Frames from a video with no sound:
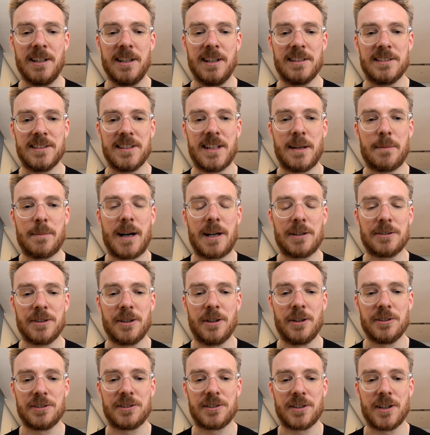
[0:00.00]
Is it about
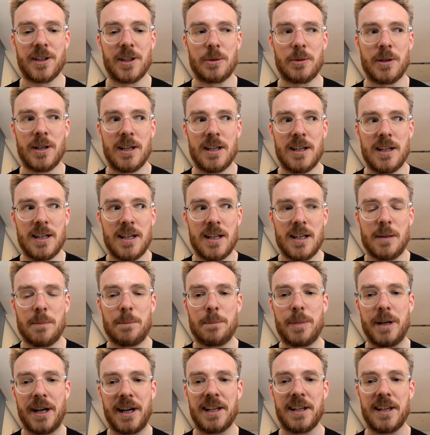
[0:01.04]
also
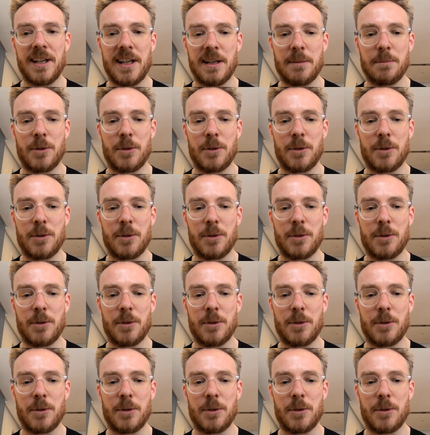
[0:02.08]
bringing